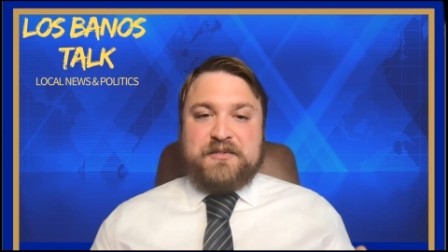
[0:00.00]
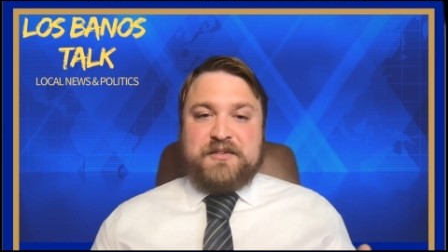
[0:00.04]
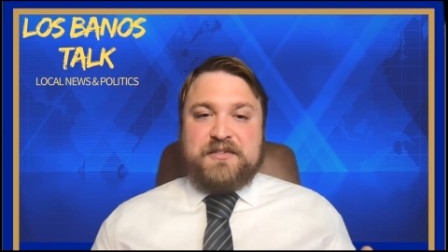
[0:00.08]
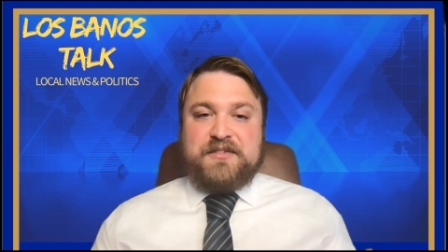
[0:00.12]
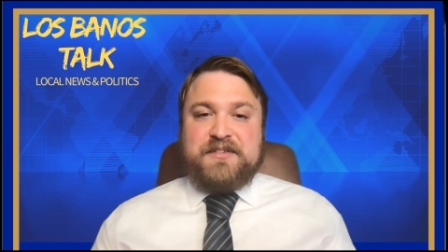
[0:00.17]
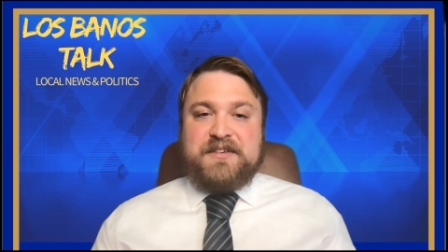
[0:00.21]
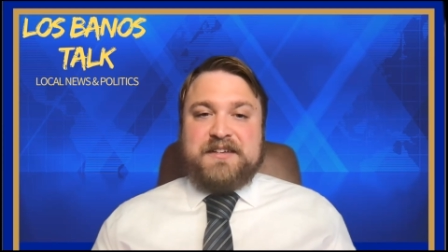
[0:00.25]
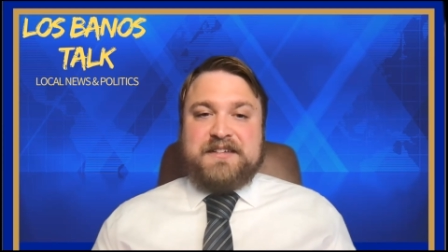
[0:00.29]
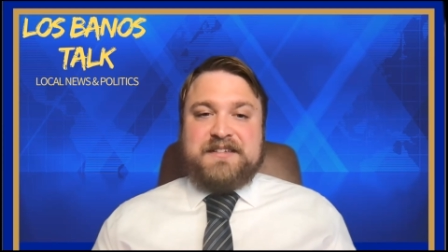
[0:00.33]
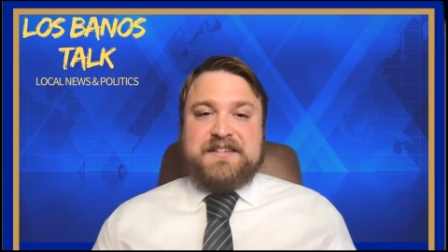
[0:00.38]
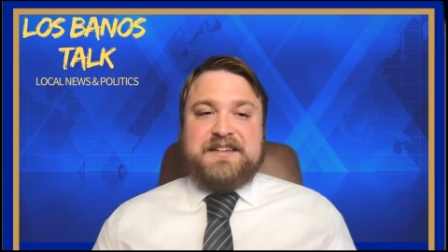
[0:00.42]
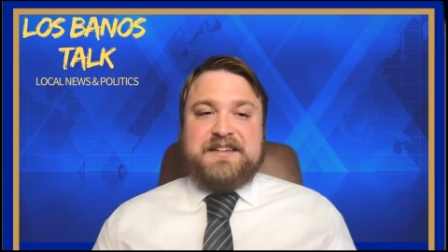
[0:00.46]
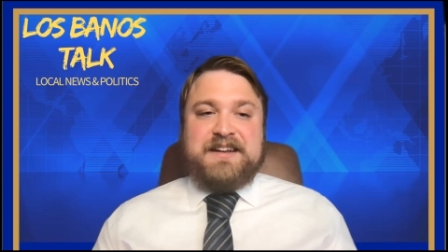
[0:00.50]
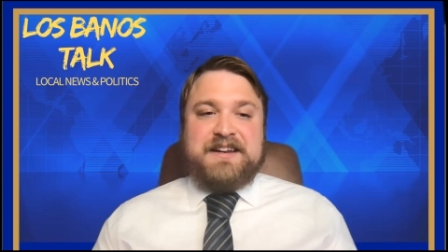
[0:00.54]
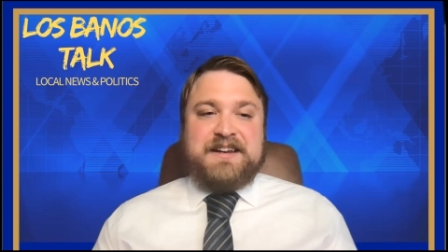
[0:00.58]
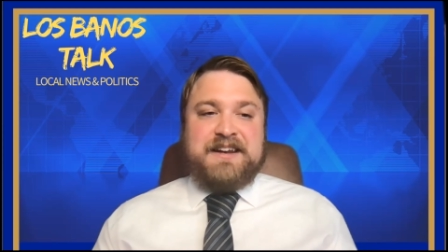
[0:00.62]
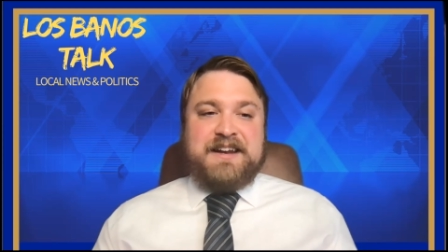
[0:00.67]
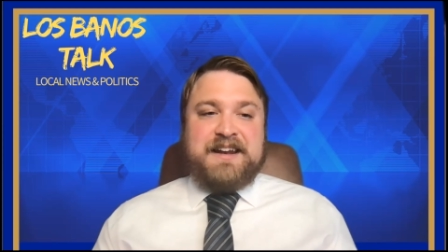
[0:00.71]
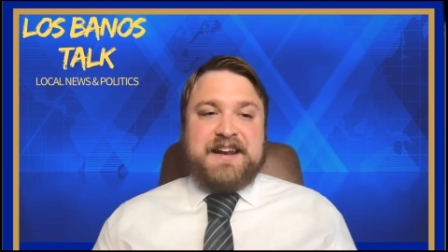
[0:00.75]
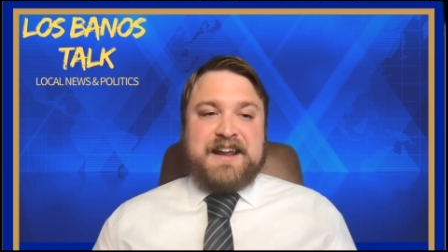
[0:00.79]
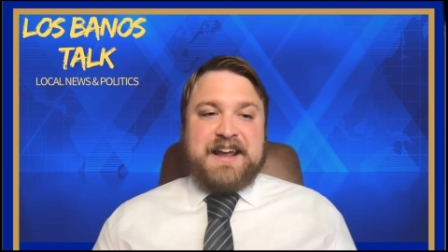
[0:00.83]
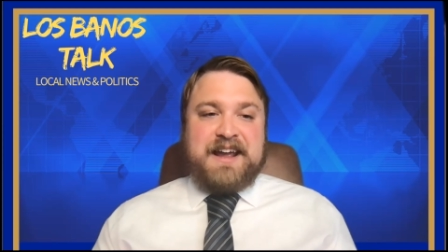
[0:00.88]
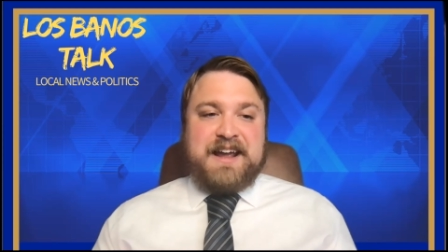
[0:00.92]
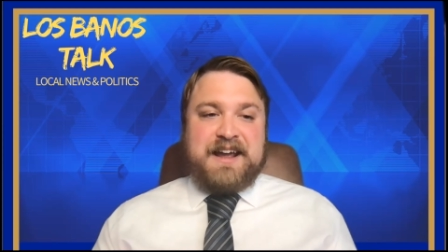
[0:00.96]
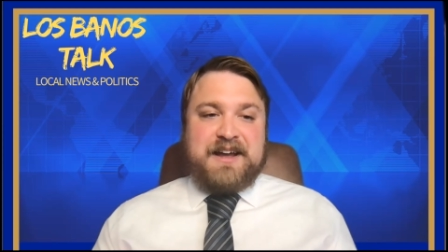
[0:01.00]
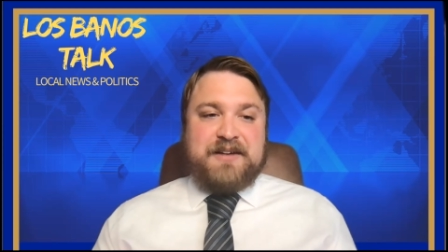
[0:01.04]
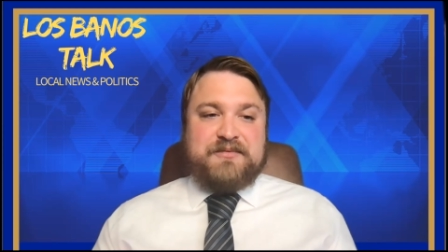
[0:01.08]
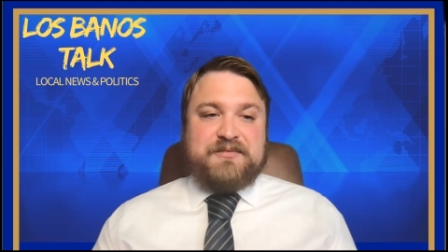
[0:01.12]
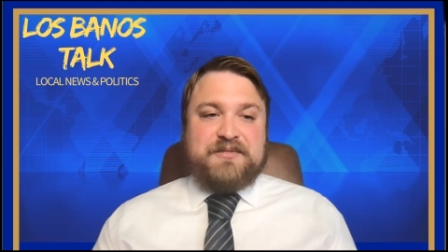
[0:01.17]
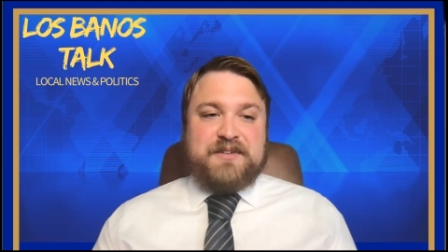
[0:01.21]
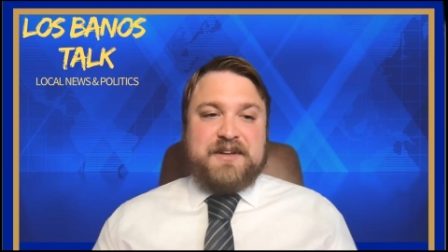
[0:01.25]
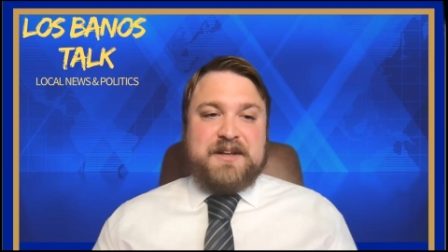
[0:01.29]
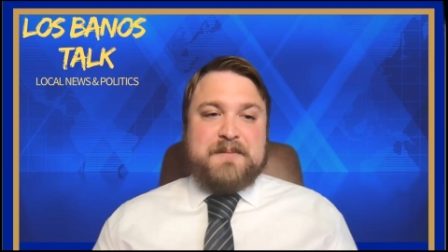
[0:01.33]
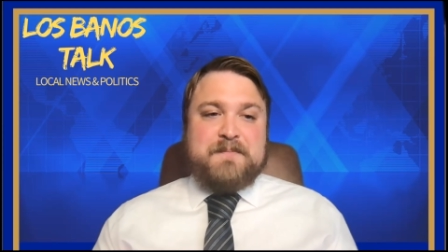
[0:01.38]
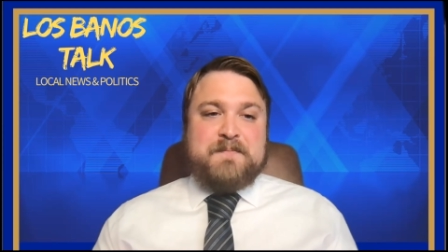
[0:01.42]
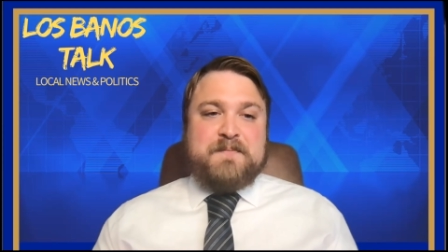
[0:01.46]
or 16 and a
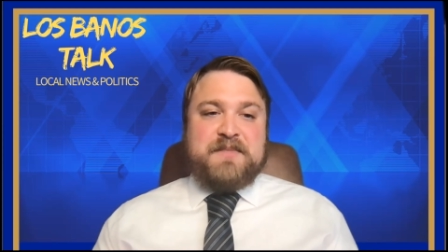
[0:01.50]
half.